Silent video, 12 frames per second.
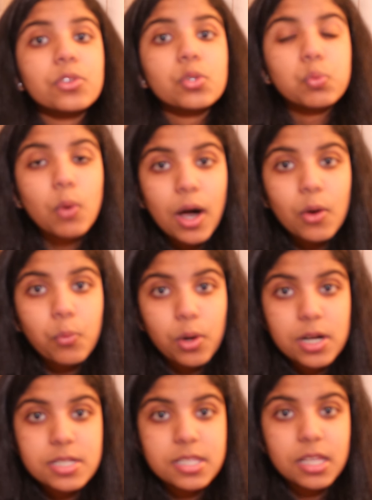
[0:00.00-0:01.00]
12
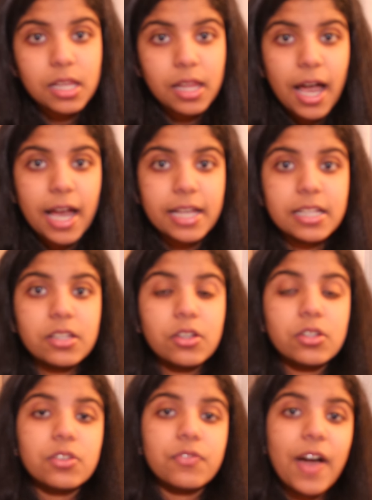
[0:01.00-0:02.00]
words in a line and
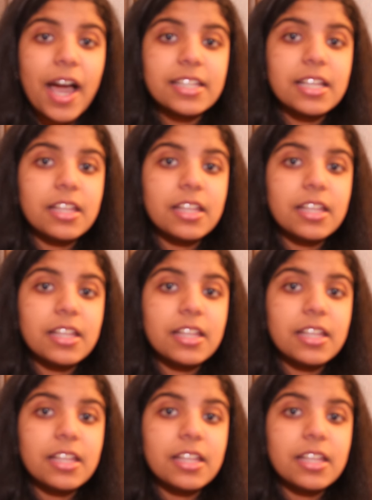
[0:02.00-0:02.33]
you divide